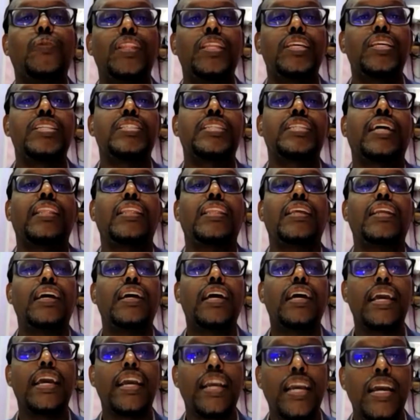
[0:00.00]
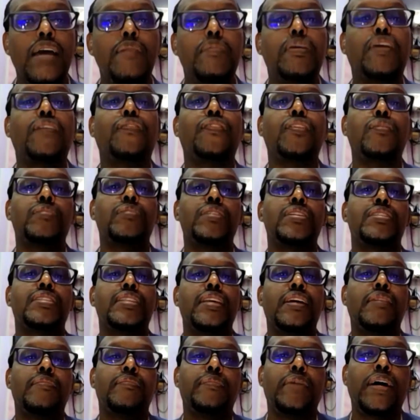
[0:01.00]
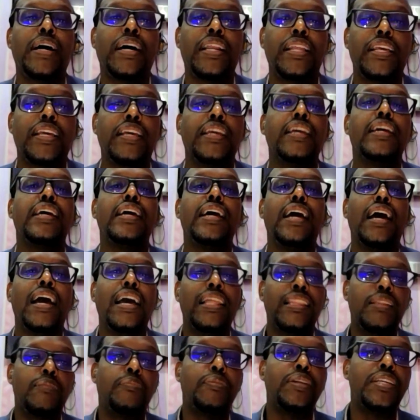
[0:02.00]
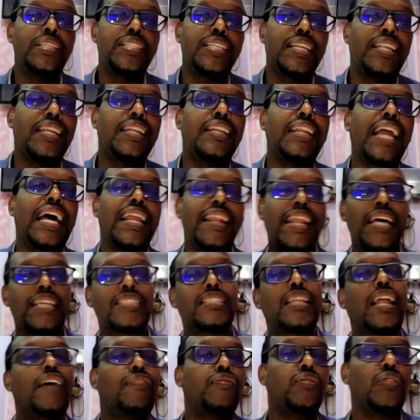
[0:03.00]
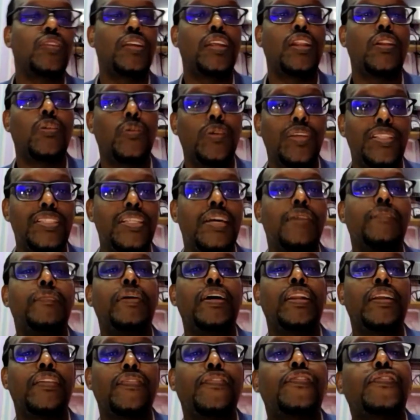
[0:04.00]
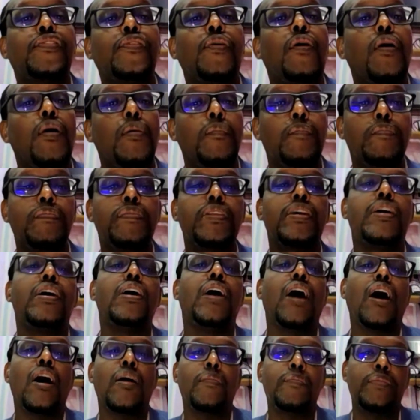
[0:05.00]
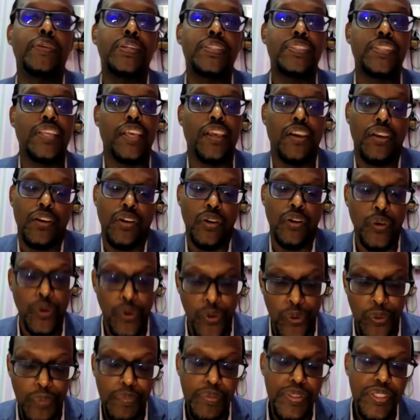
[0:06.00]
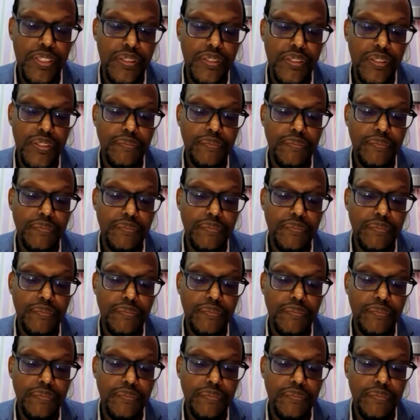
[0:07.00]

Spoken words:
with each other coming from the same body, and the president doesn't have to deal with somebody from opposing groups.